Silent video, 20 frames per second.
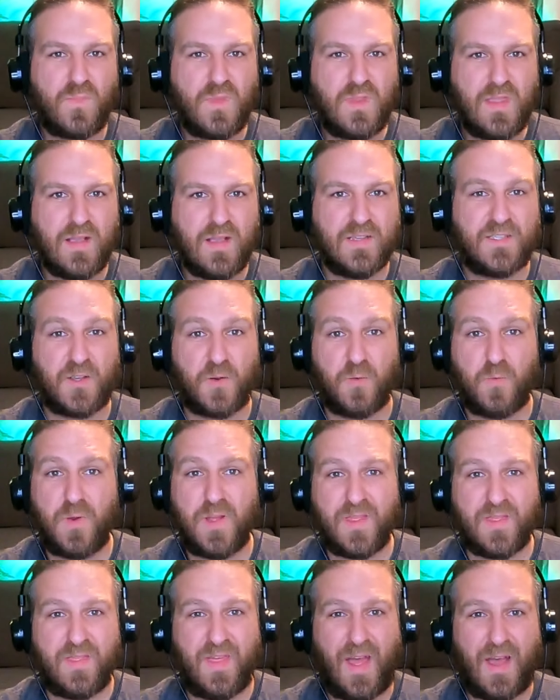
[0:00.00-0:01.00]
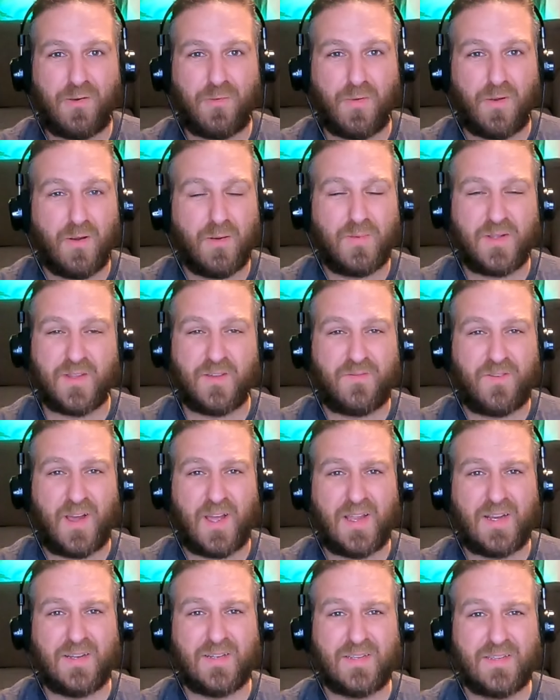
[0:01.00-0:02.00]
So with that, we were able to
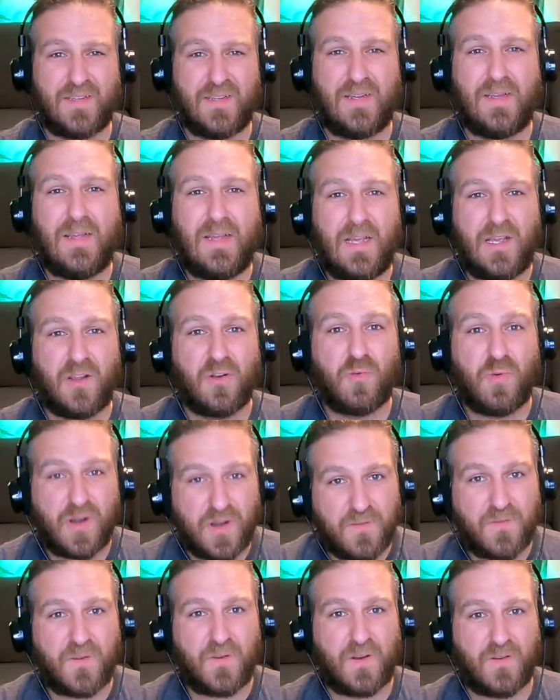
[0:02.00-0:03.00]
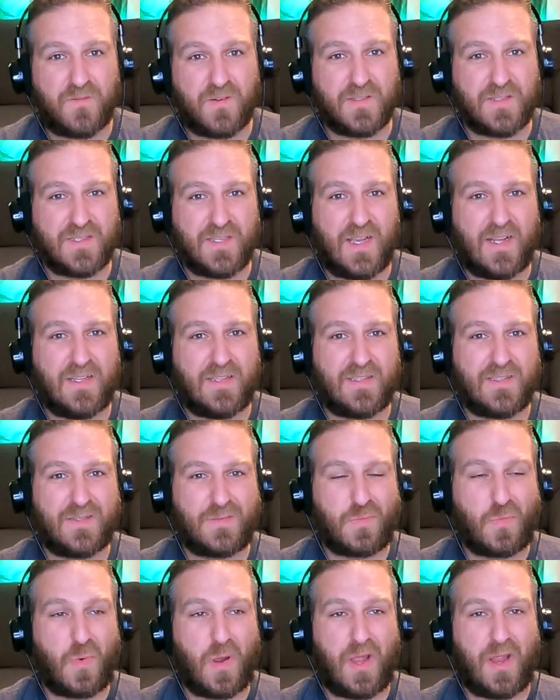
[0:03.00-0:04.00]
find quite a few different sites
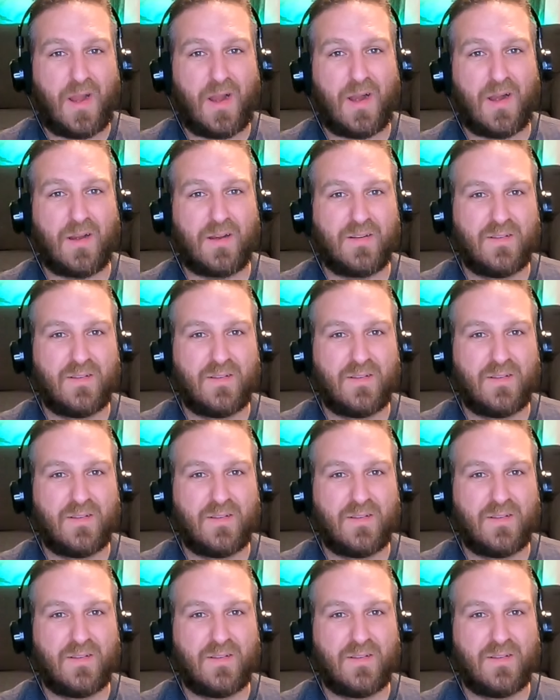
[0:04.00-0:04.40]
where